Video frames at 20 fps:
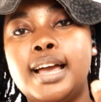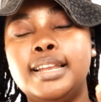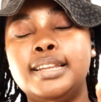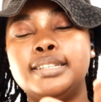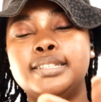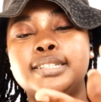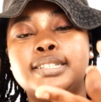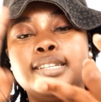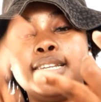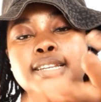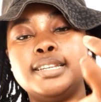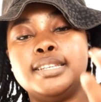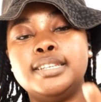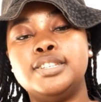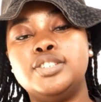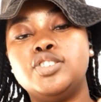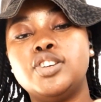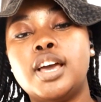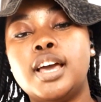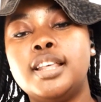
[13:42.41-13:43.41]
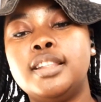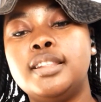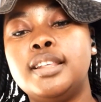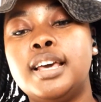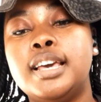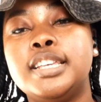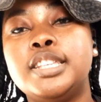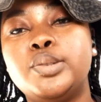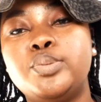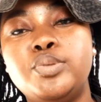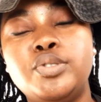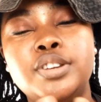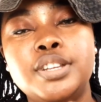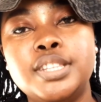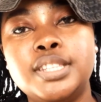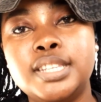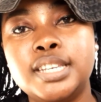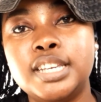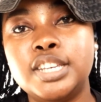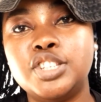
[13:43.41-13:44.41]
understanding each other,
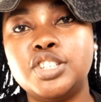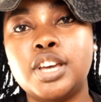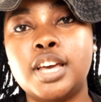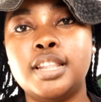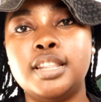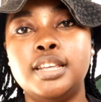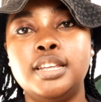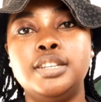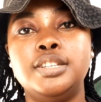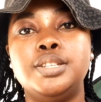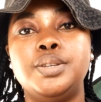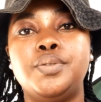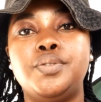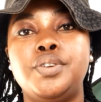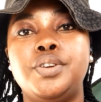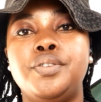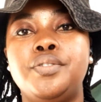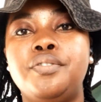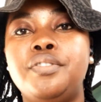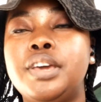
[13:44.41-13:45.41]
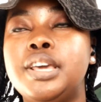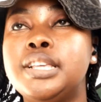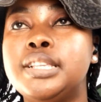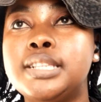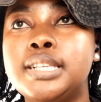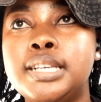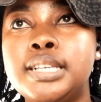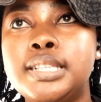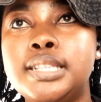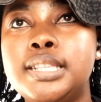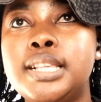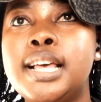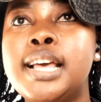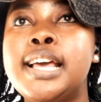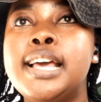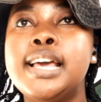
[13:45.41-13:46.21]
experiencing each other in different phases.